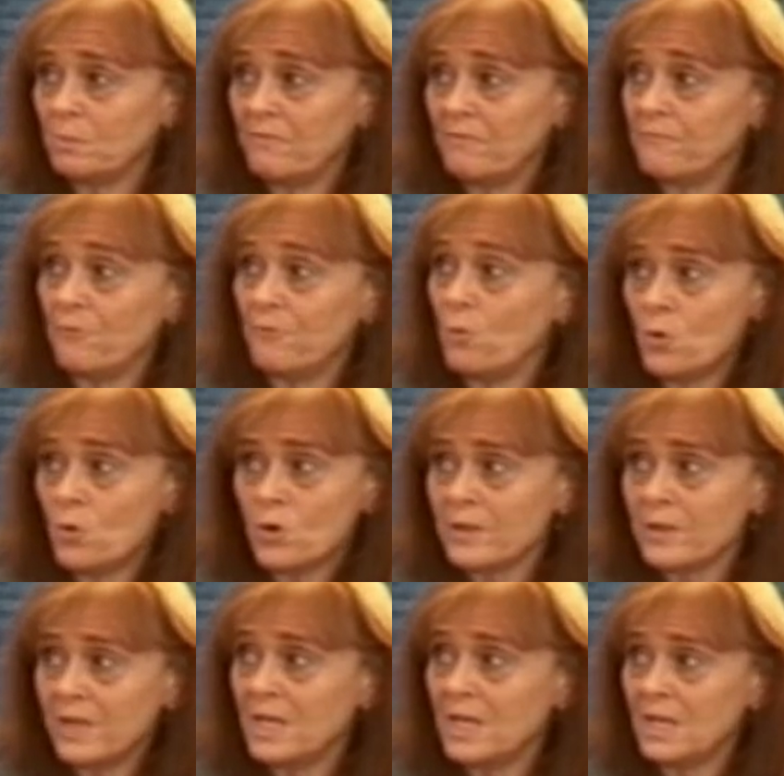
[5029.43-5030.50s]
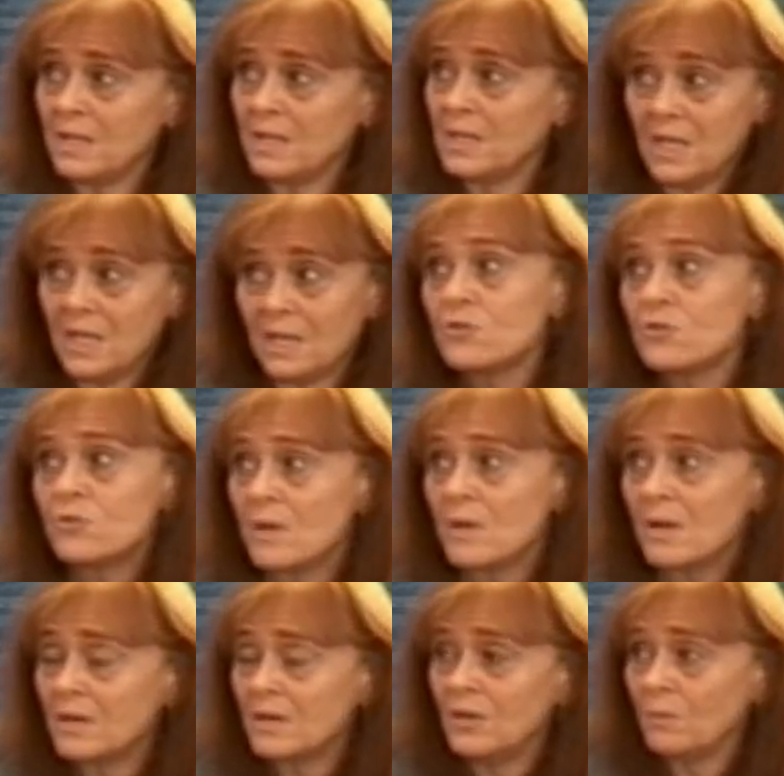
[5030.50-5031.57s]
before the
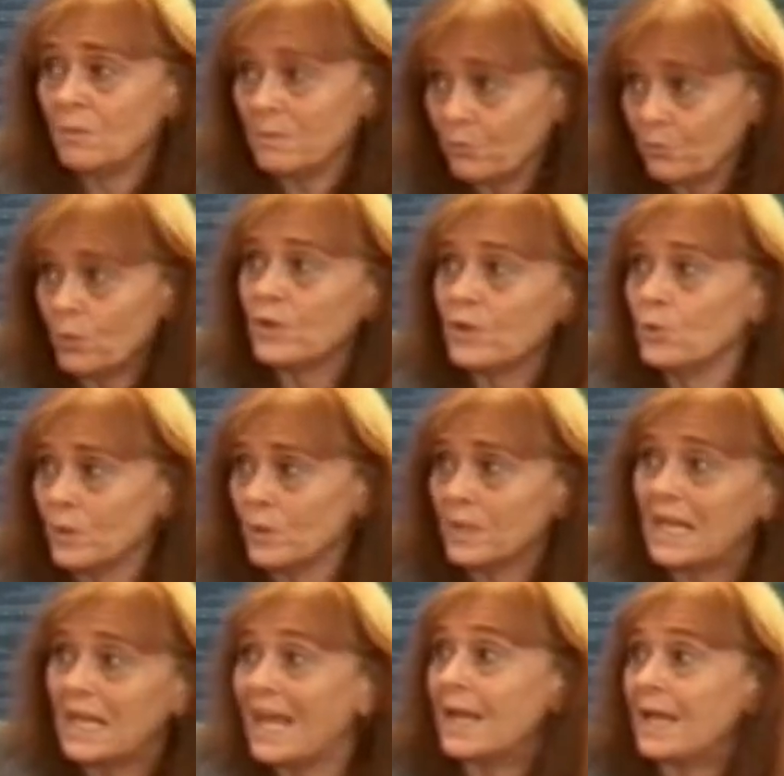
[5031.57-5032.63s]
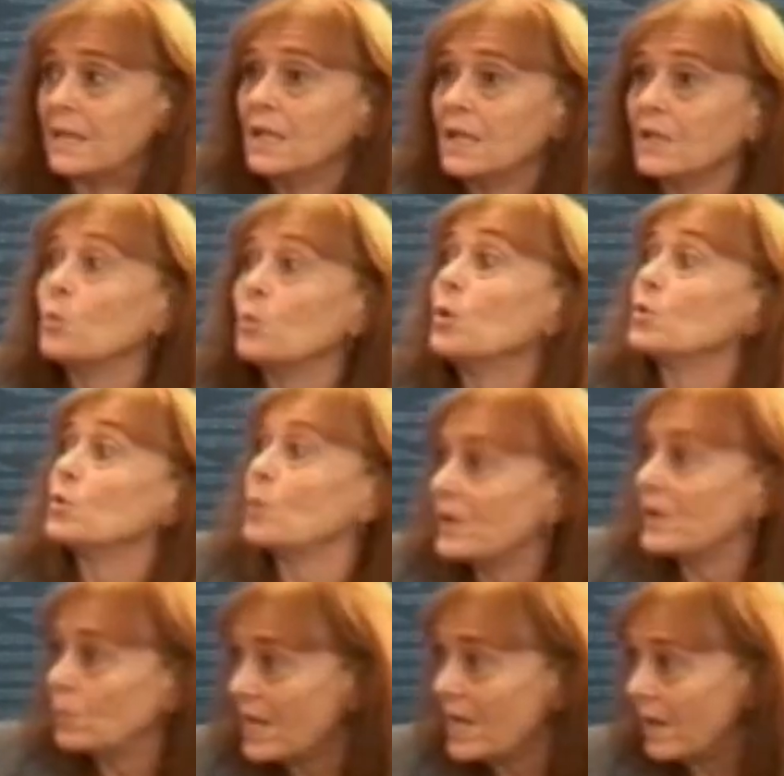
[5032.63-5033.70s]
internet, before you really had the World
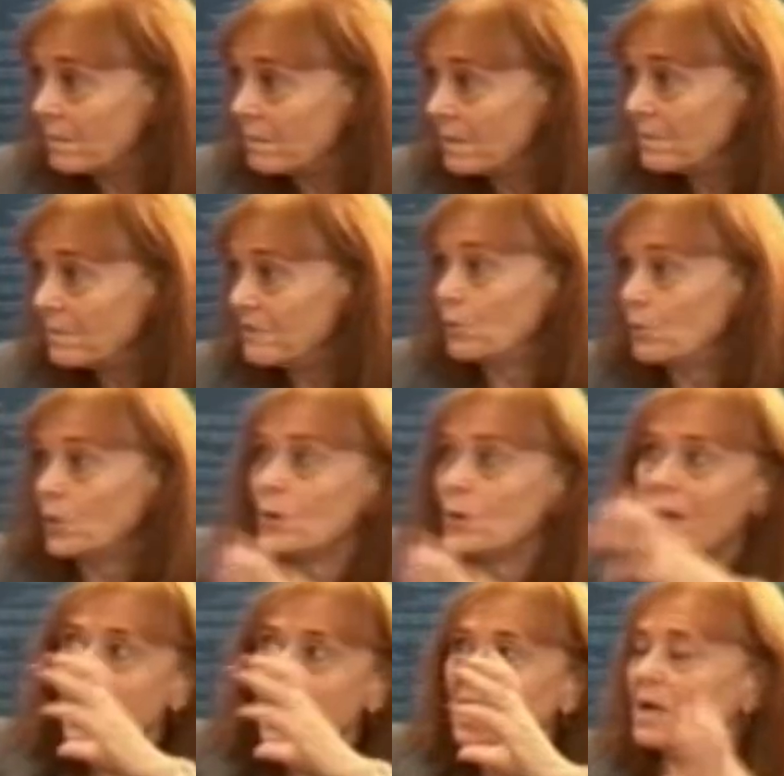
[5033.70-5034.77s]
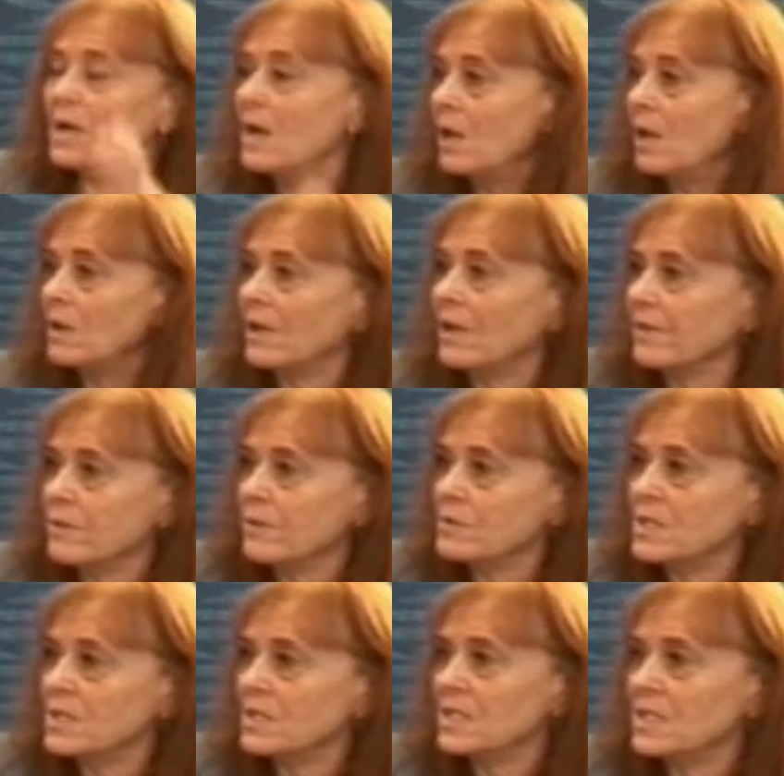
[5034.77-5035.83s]
Wide Web, before you had a lot of
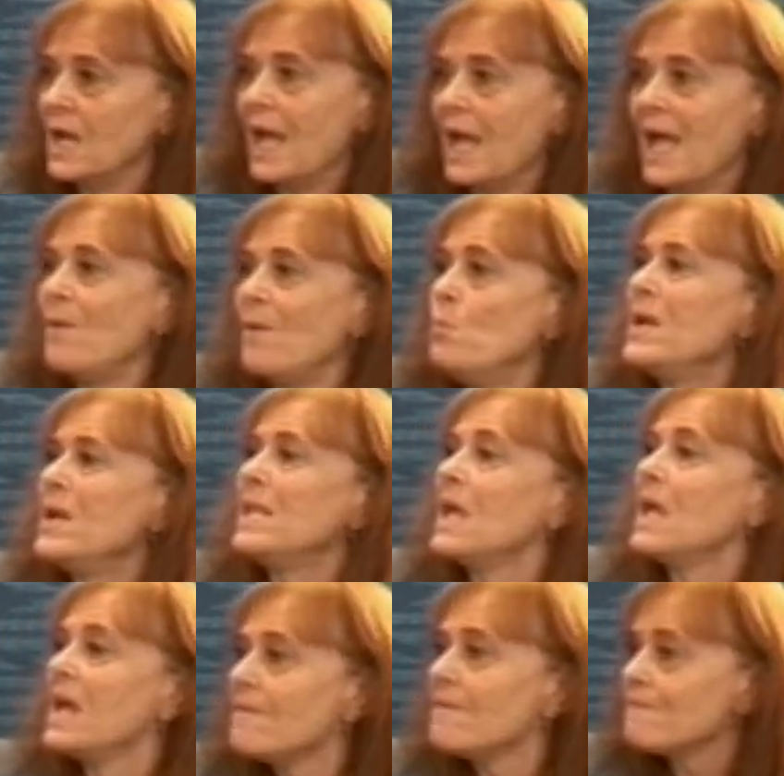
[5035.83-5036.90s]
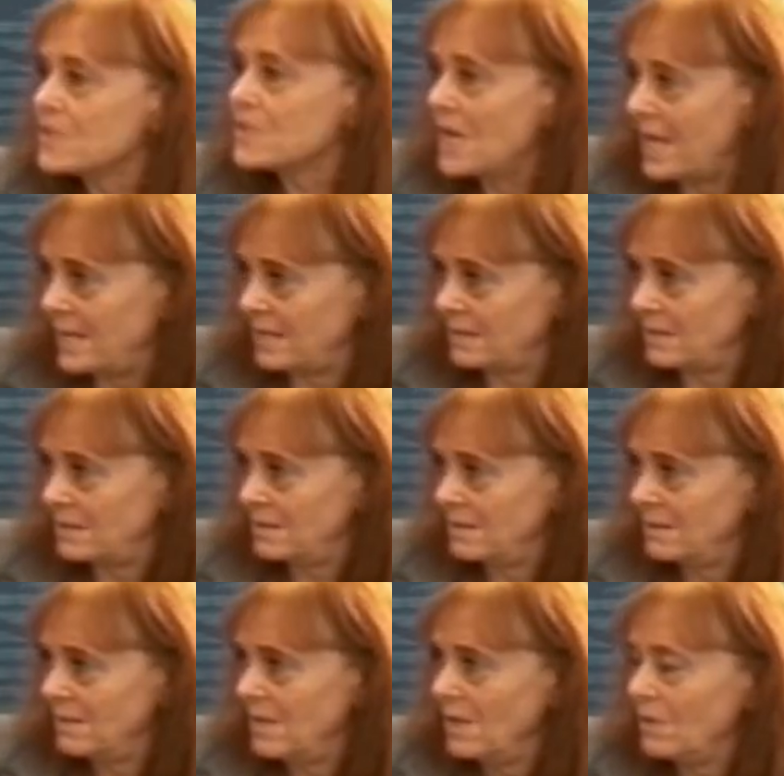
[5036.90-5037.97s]
those things. And we laughed at it.
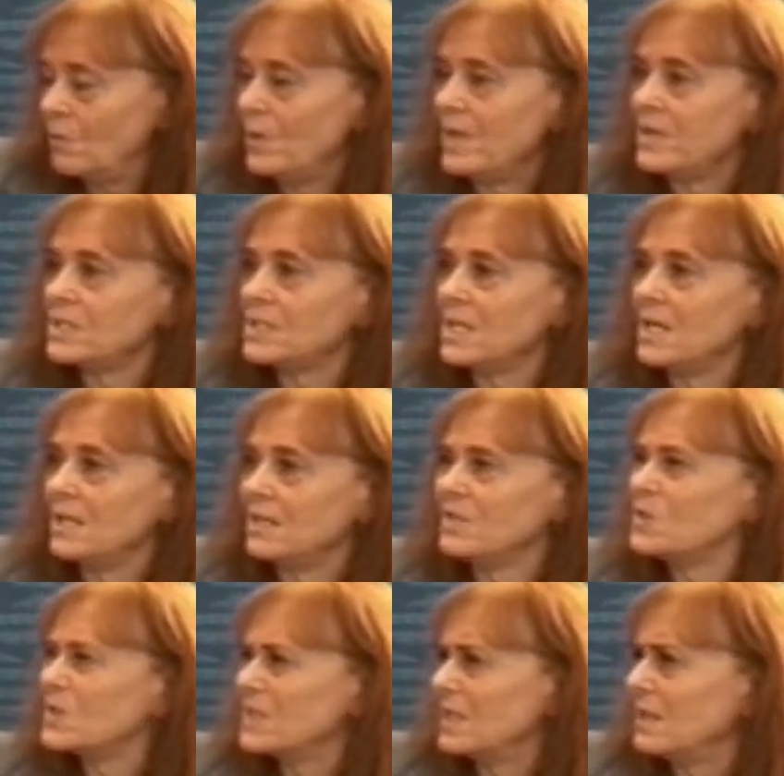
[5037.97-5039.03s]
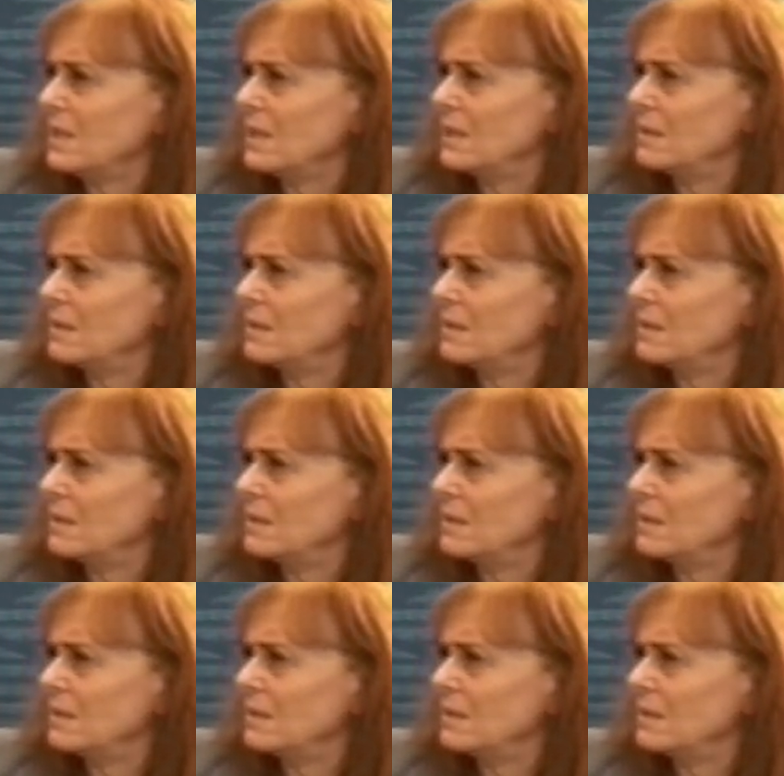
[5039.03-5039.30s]
We said, this was, I think,